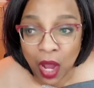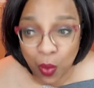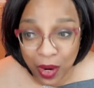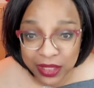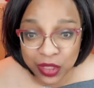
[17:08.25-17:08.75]

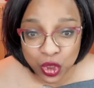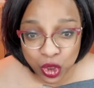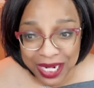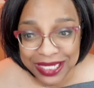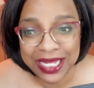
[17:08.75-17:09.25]
What the
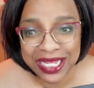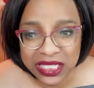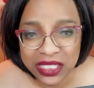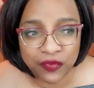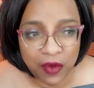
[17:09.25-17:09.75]
trend
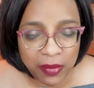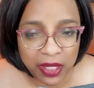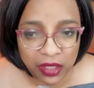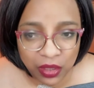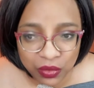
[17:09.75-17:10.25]
is from a
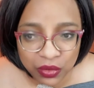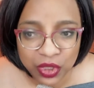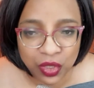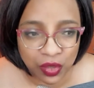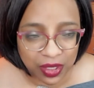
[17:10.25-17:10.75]

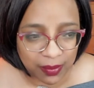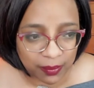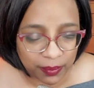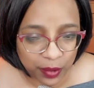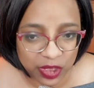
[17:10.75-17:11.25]
user
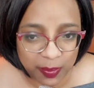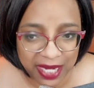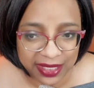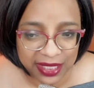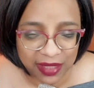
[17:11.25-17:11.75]

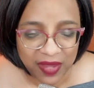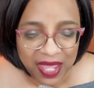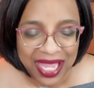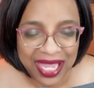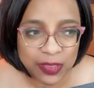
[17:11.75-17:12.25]

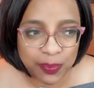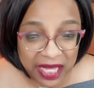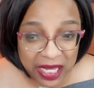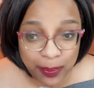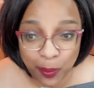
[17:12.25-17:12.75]
perspective is
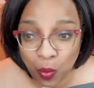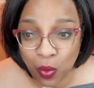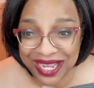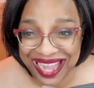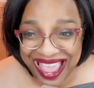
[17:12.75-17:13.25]
people
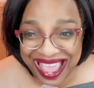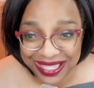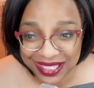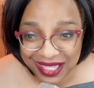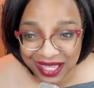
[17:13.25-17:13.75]
want
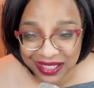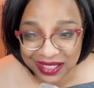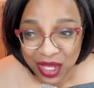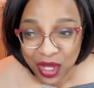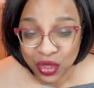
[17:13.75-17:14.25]
access